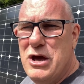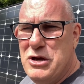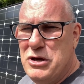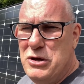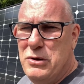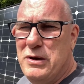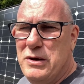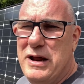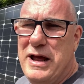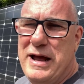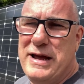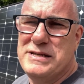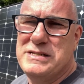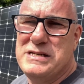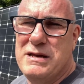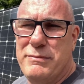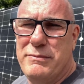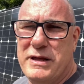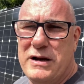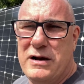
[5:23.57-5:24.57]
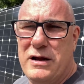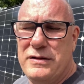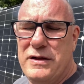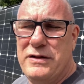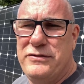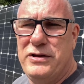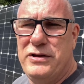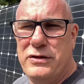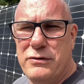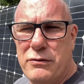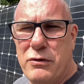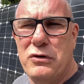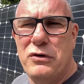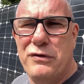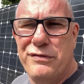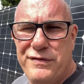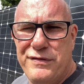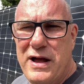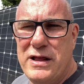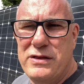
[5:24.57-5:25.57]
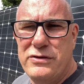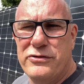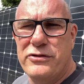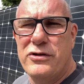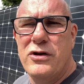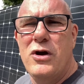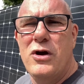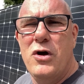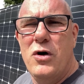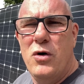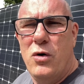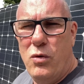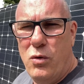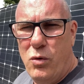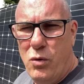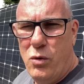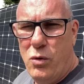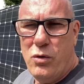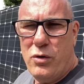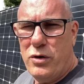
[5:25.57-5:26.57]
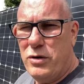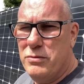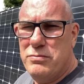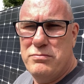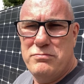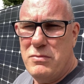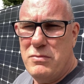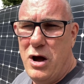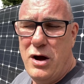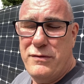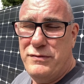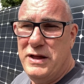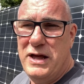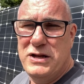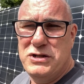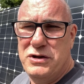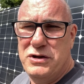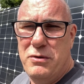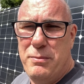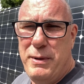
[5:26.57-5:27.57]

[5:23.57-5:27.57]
you could hang something like this either on your fence or over the edge of your